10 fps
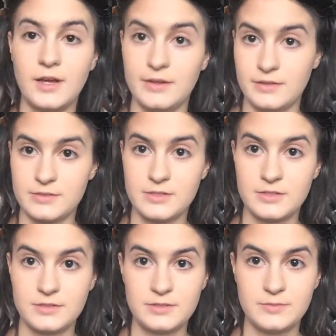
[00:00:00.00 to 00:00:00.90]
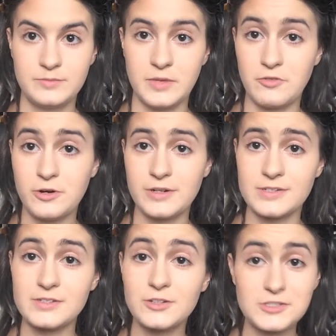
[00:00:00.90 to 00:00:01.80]
and my forehead
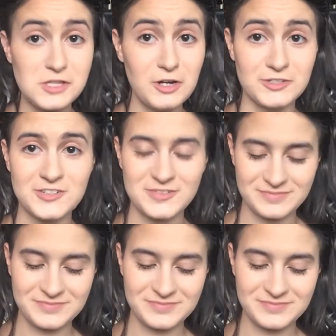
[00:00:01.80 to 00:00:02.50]
doesn't look as large.